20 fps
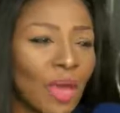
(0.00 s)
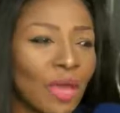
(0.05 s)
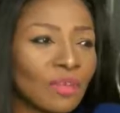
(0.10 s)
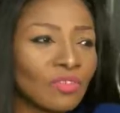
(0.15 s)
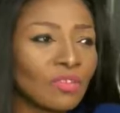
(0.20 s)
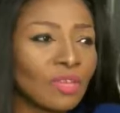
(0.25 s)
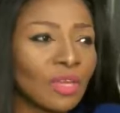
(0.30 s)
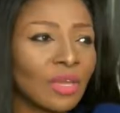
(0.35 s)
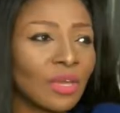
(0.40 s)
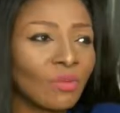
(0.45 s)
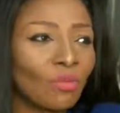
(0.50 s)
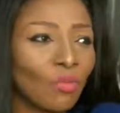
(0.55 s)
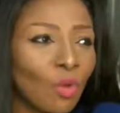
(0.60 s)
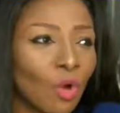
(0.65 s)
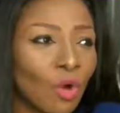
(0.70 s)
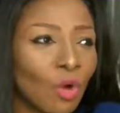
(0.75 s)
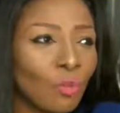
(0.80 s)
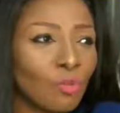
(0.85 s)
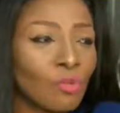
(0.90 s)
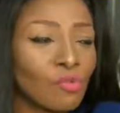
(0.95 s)
capacity
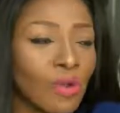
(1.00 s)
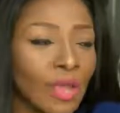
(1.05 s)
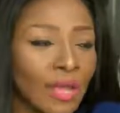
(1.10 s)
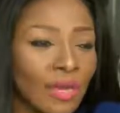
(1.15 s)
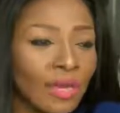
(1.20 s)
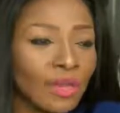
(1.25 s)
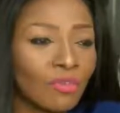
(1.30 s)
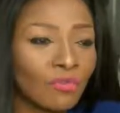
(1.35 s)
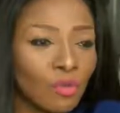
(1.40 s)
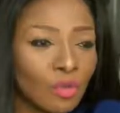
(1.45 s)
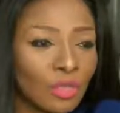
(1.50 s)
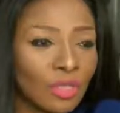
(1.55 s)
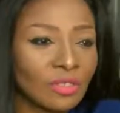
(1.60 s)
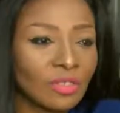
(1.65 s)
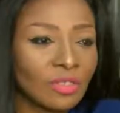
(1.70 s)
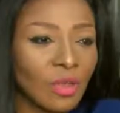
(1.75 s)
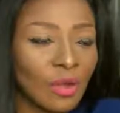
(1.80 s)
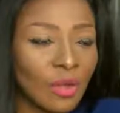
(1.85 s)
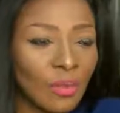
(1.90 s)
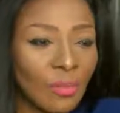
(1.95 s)
and operating at full
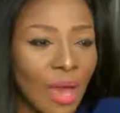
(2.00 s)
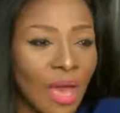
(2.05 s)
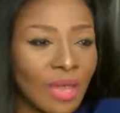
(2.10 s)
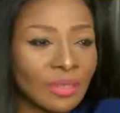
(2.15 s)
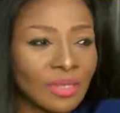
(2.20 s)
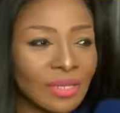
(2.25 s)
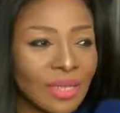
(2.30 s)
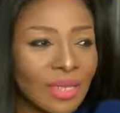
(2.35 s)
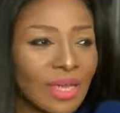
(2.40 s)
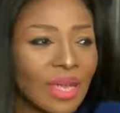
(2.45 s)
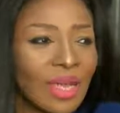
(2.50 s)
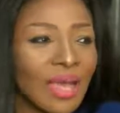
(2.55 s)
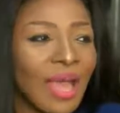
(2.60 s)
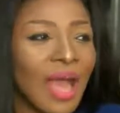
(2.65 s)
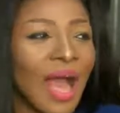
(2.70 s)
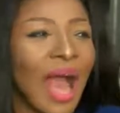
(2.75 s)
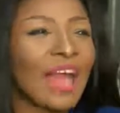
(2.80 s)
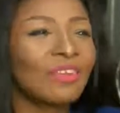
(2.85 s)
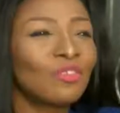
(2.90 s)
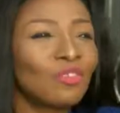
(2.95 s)
installed capacity,
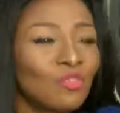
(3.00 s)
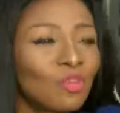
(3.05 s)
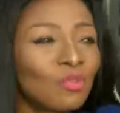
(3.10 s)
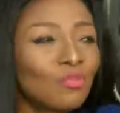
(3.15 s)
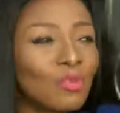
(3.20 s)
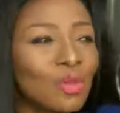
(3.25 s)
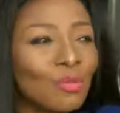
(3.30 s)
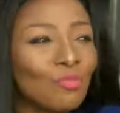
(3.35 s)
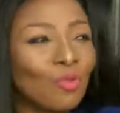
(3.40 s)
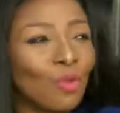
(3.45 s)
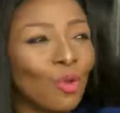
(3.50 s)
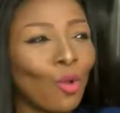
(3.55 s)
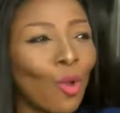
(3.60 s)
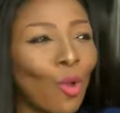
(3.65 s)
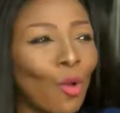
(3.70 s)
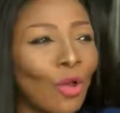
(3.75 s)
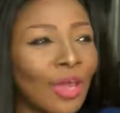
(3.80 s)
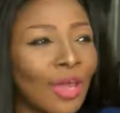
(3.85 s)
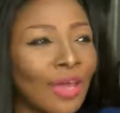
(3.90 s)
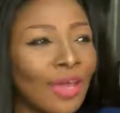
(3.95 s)
I should be
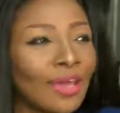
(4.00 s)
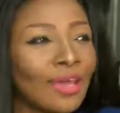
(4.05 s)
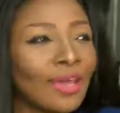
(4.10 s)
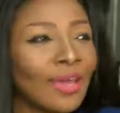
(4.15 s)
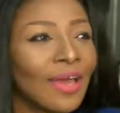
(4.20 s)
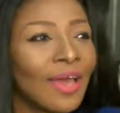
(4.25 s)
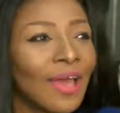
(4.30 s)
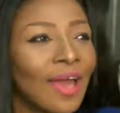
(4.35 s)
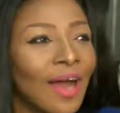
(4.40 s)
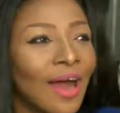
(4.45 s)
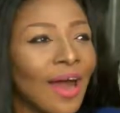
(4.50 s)
employing